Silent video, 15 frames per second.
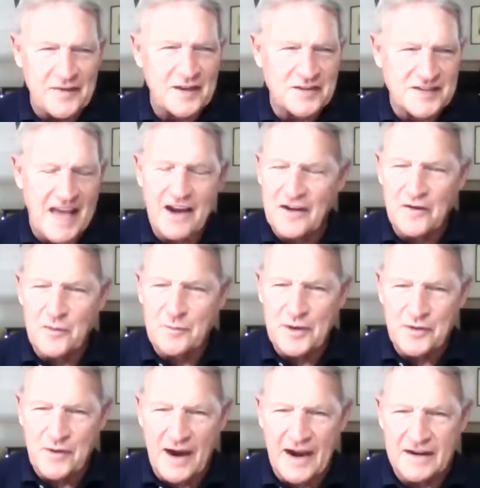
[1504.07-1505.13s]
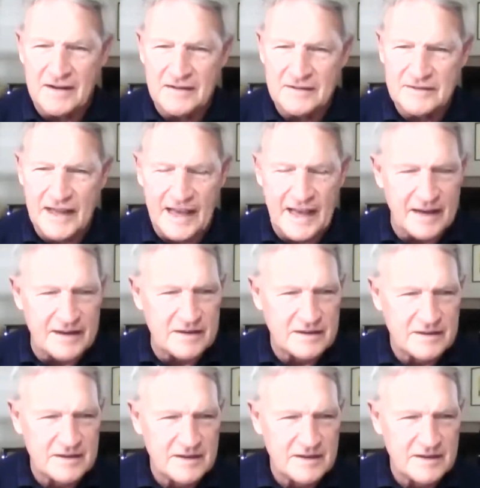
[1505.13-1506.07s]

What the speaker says: think Saturday would be great. And